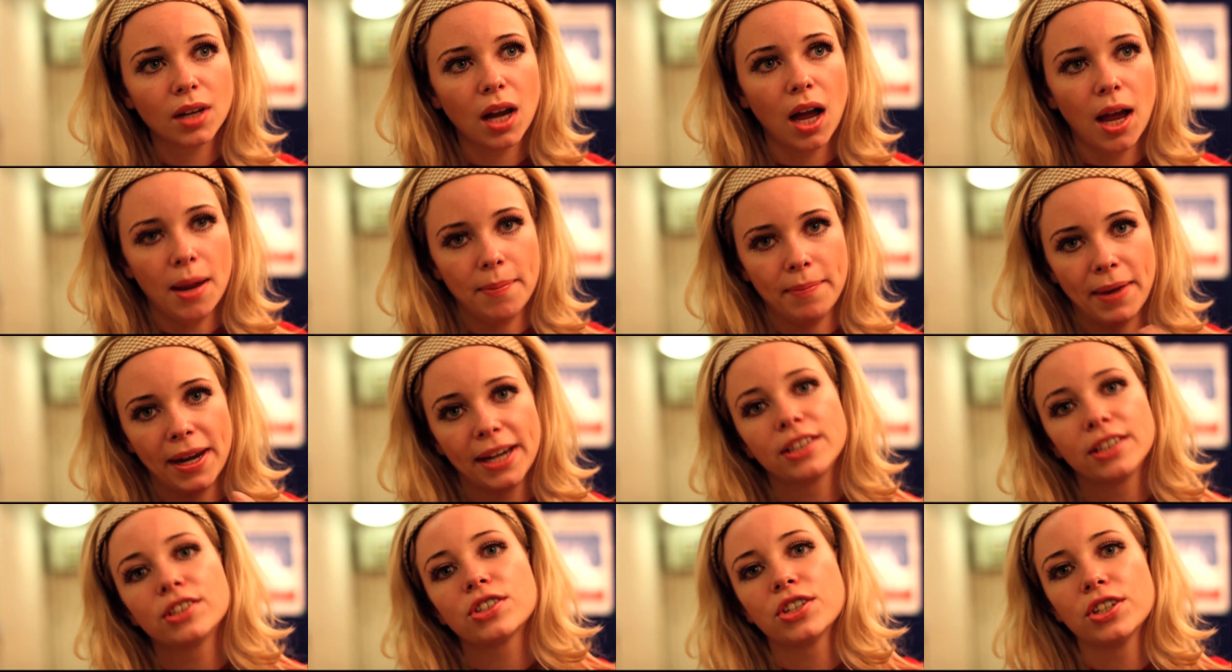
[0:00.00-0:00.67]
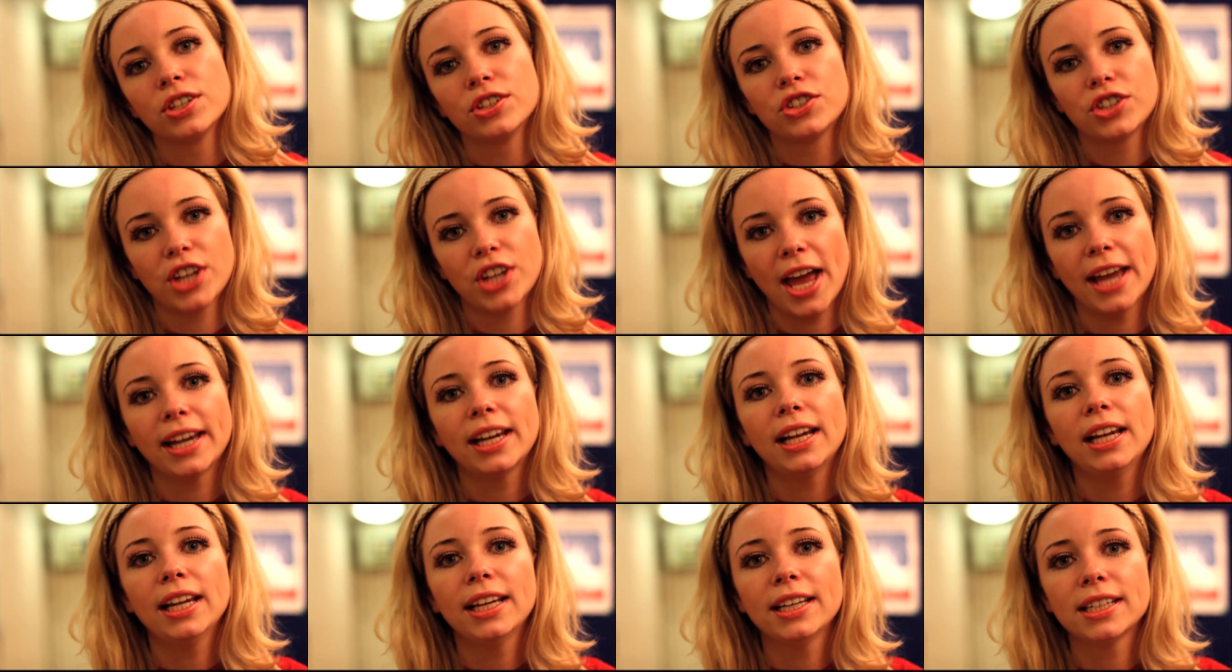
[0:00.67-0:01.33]
I managed to
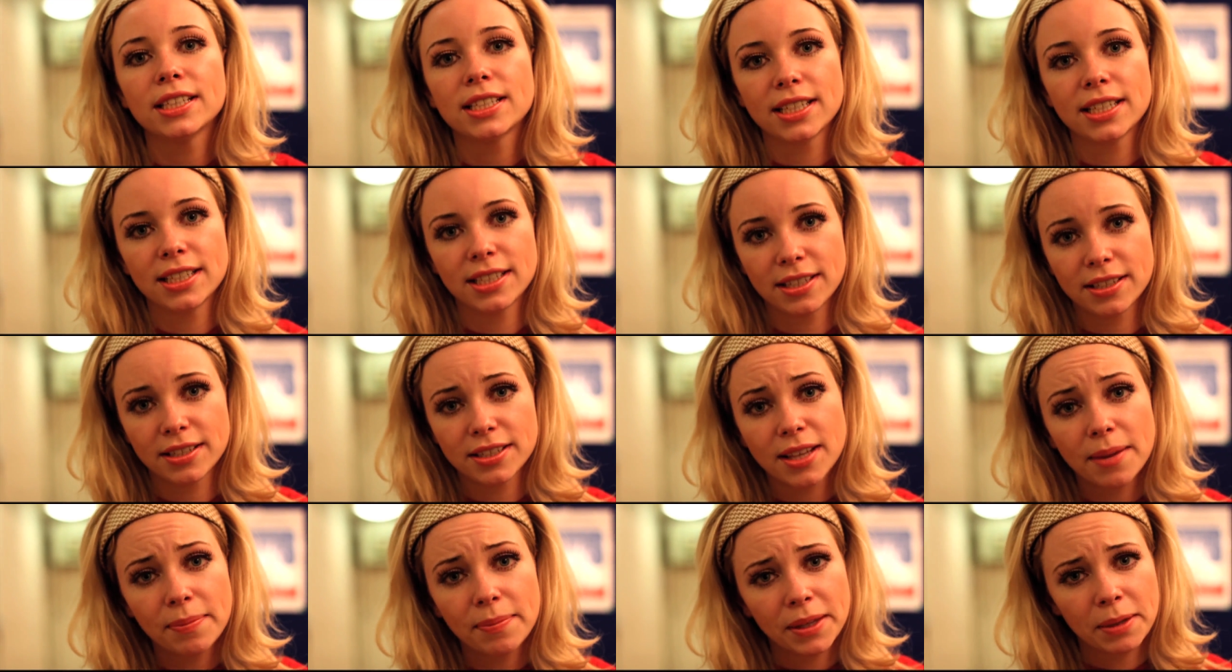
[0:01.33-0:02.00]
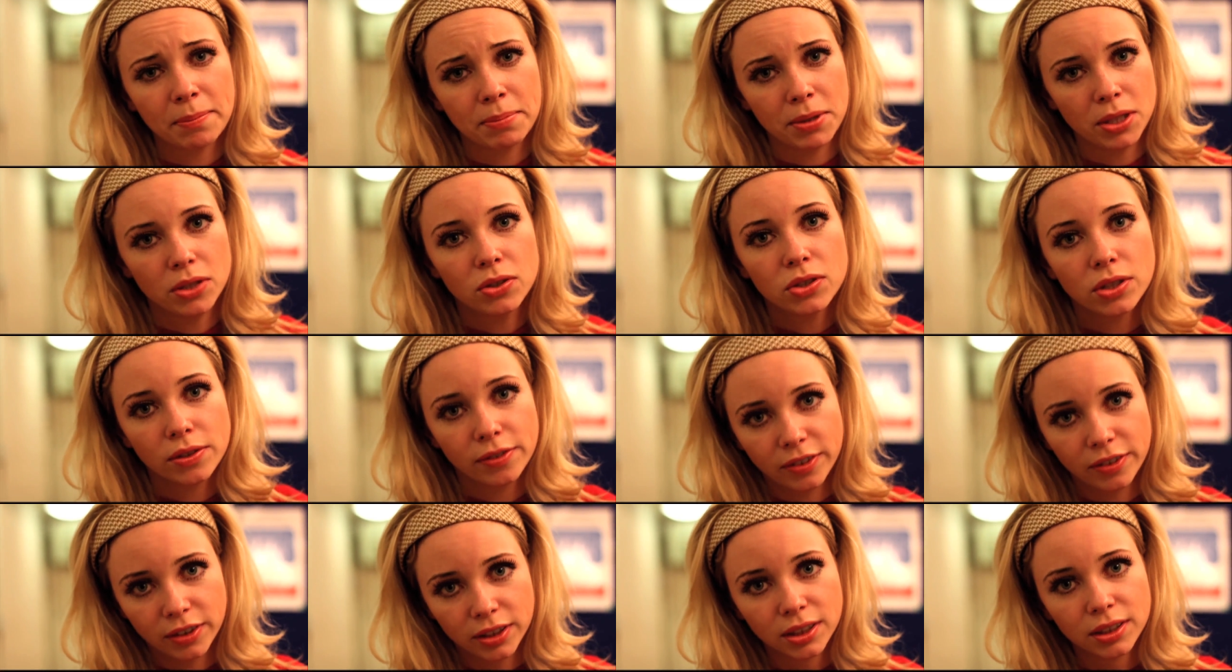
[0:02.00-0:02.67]
channel it into something
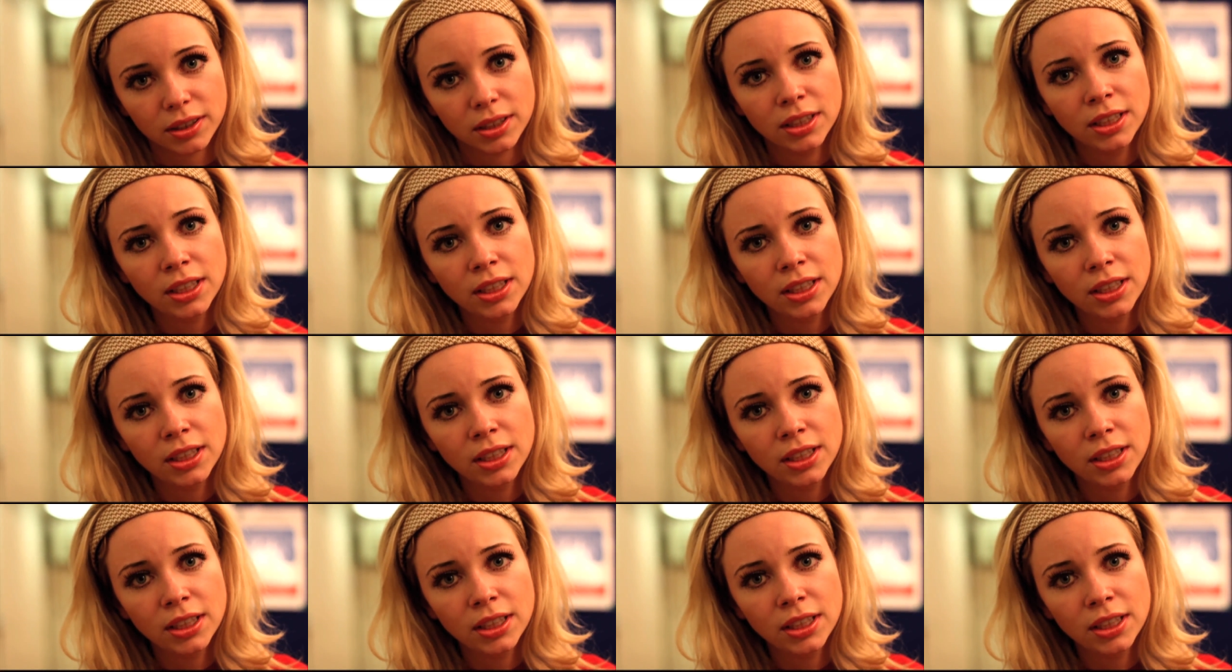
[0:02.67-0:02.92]
beautiful.